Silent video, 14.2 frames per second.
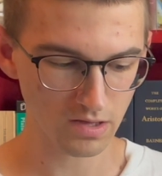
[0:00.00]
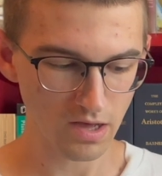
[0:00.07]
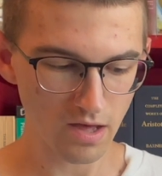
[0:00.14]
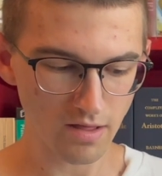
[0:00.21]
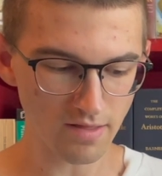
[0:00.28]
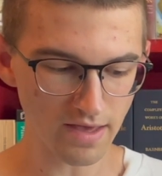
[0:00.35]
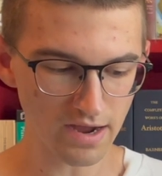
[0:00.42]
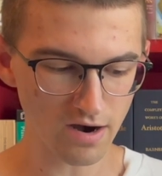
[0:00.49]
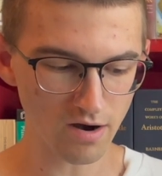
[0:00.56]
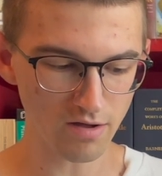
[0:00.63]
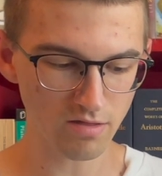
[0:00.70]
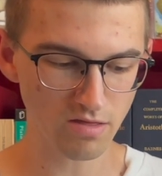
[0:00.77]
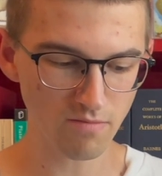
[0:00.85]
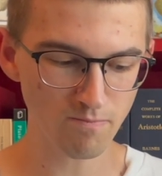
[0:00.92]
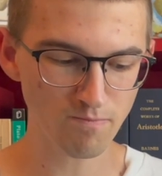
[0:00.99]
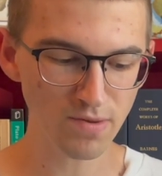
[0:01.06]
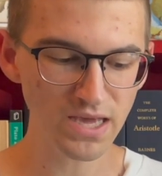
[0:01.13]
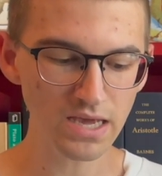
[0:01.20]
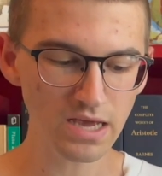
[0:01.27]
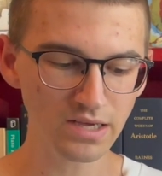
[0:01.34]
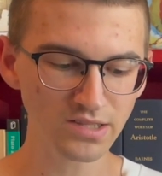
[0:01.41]
They are the
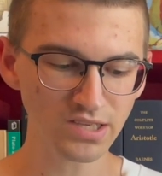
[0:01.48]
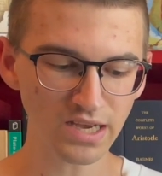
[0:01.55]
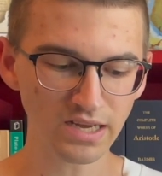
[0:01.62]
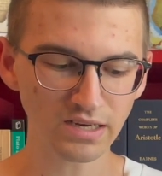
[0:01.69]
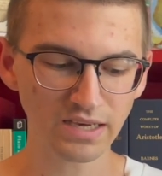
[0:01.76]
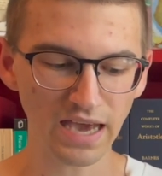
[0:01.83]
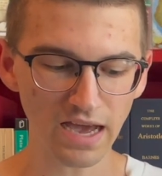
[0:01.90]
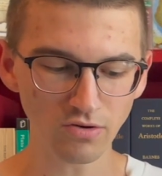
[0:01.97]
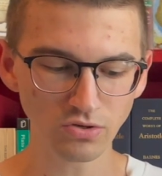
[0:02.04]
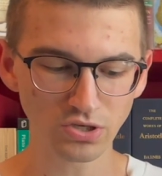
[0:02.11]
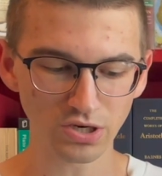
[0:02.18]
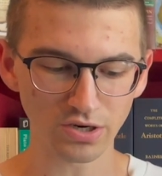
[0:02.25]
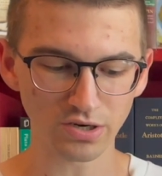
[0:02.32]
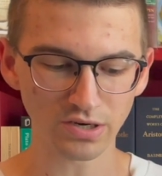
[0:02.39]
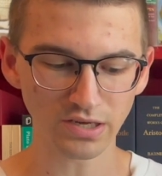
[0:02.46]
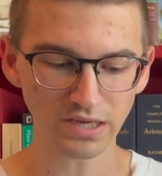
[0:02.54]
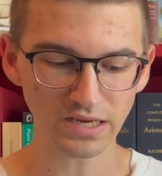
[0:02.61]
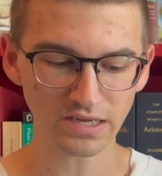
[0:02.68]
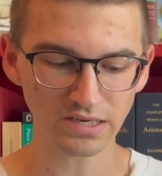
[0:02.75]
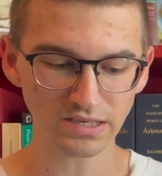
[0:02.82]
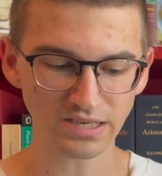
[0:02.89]
beings encountered
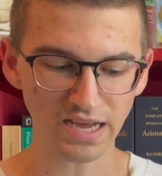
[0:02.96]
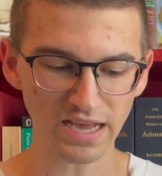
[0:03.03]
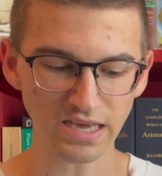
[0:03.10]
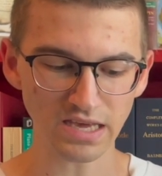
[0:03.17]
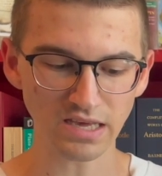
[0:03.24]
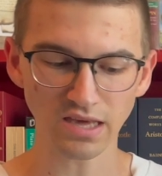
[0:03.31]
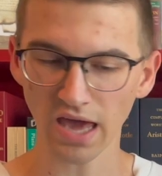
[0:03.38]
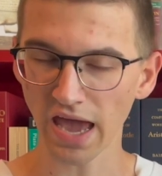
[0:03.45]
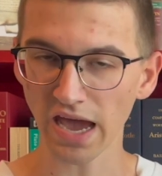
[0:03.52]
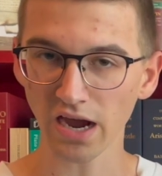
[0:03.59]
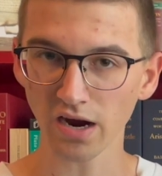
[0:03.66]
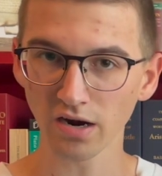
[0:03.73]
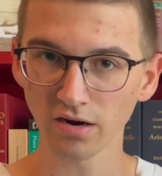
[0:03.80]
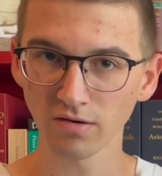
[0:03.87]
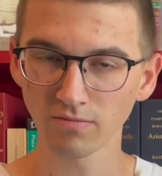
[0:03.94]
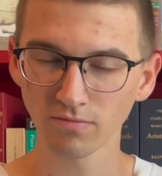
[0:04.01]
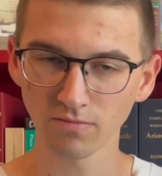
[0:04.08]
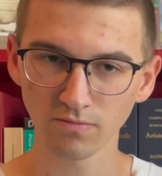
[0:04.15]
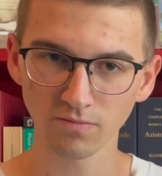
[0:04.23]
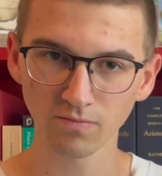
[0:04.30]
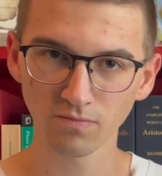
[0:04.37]
in taking care.
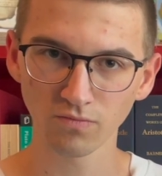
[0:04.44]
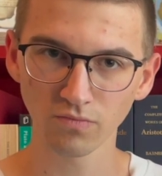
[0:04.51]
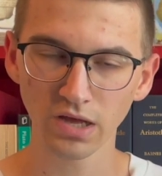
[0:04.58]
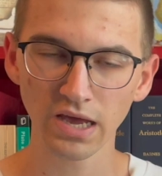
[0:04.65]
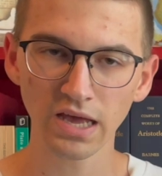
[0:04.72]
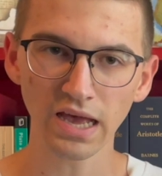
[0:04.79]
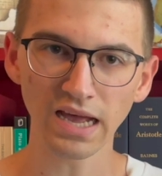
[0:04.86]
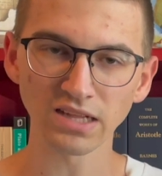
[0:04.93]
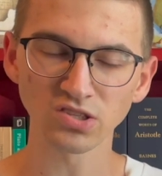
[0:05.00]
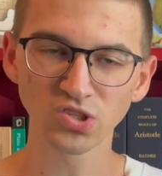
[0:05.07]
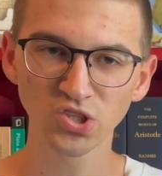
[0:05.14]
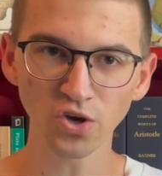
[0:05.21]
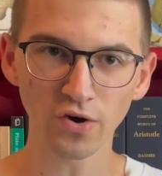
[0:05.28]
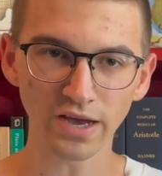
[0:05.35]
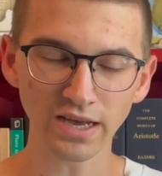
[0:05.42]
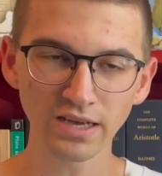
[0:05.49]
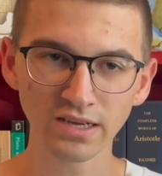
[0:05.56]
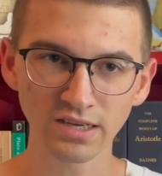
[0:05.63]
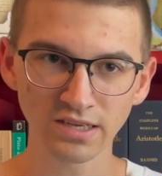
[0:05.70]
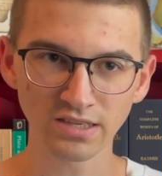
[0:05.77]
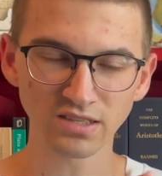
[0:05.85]
And Zeug,
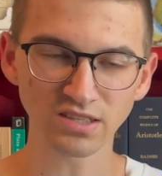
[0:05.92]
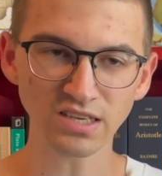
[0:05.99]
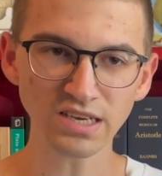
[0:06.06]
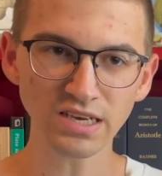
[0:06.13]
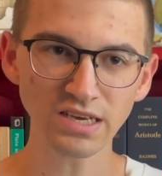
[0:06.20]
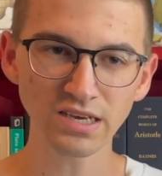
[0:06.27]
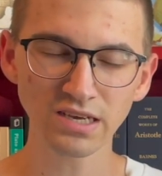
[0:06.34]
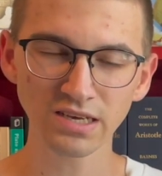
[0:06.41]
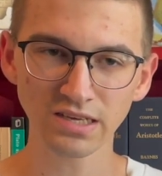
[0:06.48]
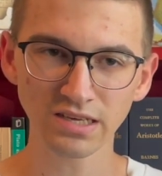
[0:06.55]
Z-E-U-G,